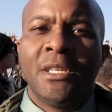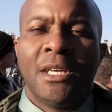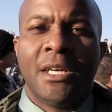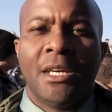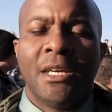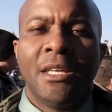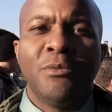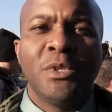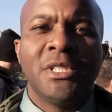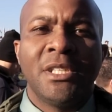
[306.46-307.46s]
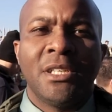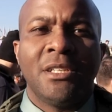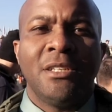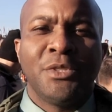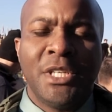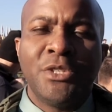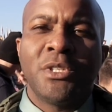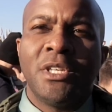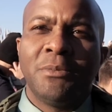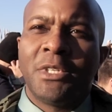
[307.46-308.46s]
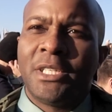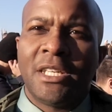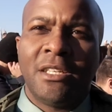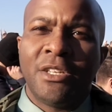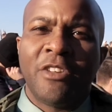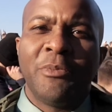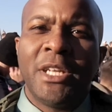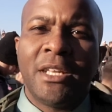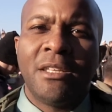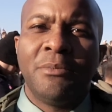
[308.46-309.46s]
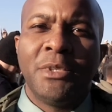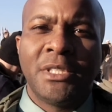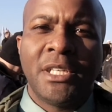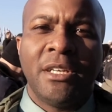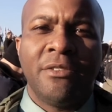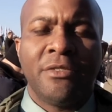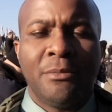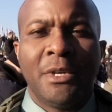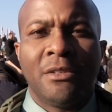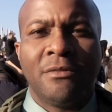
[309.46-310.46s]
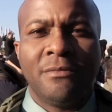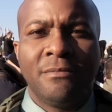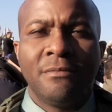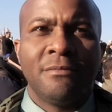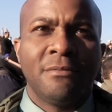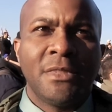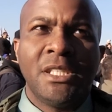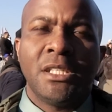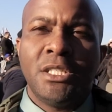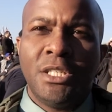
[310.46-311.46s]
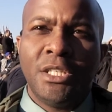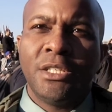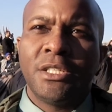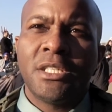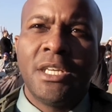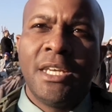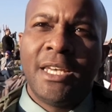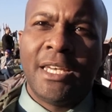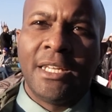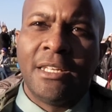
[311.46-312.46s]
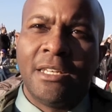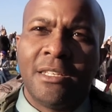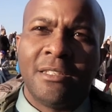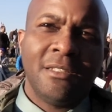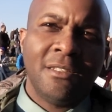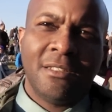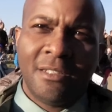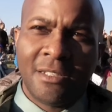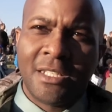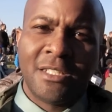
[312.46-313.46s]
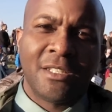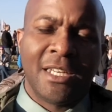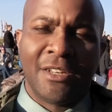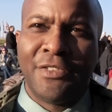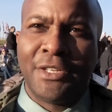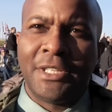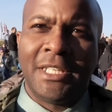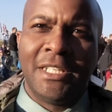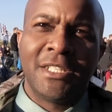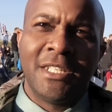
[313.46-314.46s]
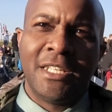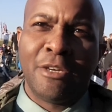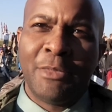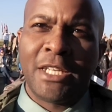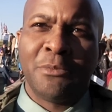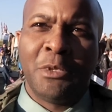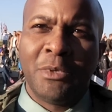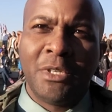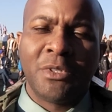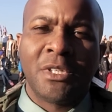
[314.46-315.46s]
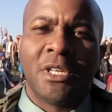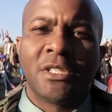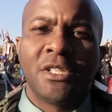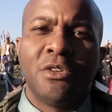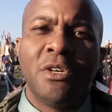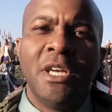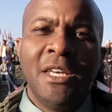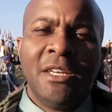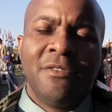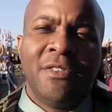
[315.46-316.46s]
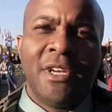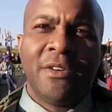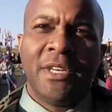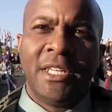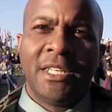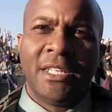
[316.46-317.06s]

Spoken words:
It was interesting because I've been out of the military for about 6 years, and I just kind of felt the conditioning come back to me. But it was also very